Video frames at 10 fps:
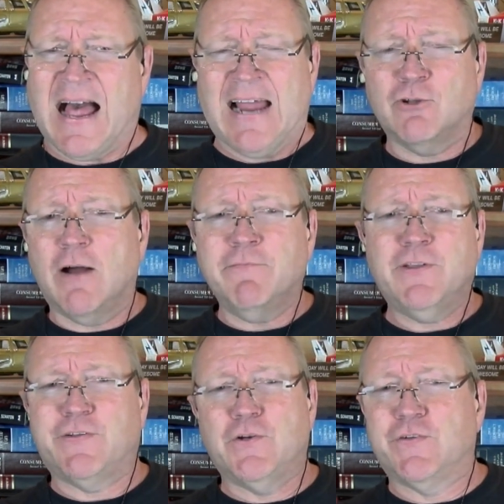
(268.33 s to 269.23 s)
I'd love
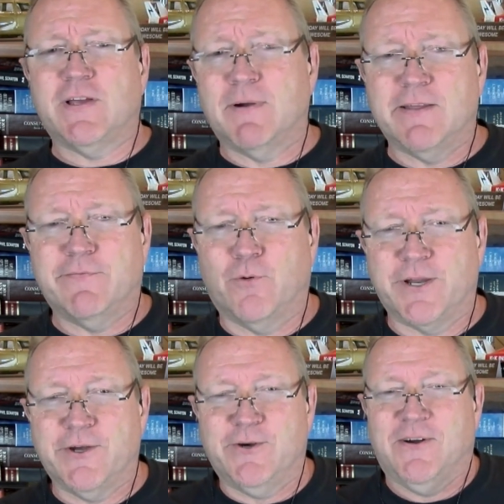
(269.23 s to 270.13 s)
to sue somebody for
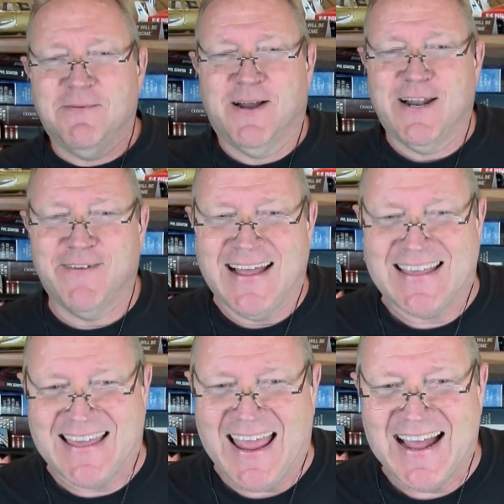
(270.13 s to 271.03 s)
you, but if I
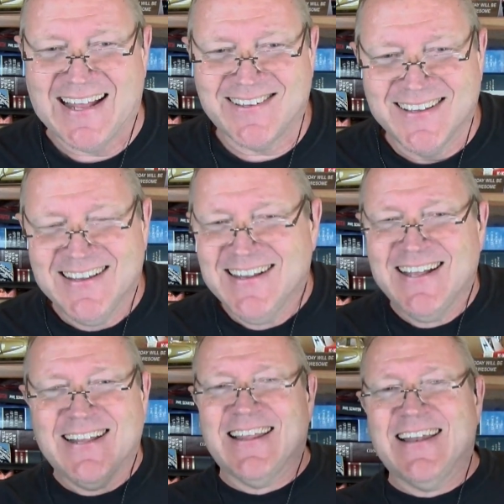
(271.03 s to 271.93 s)
can't,
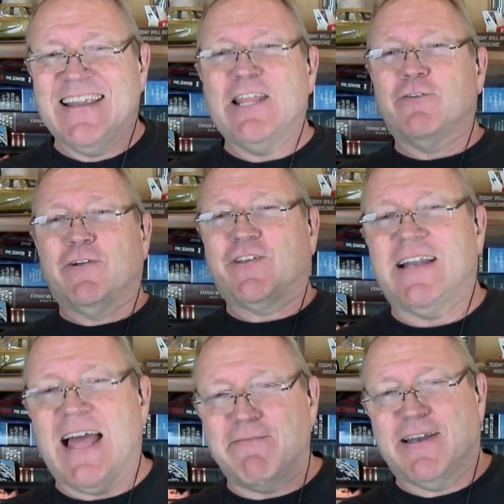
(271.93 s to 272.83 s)
then neither of us can
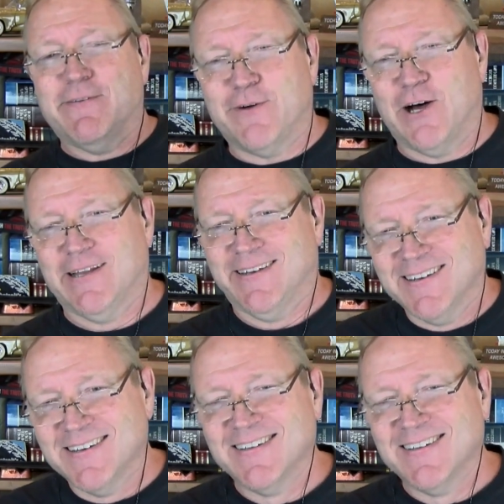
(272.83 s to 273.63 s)
have any fun.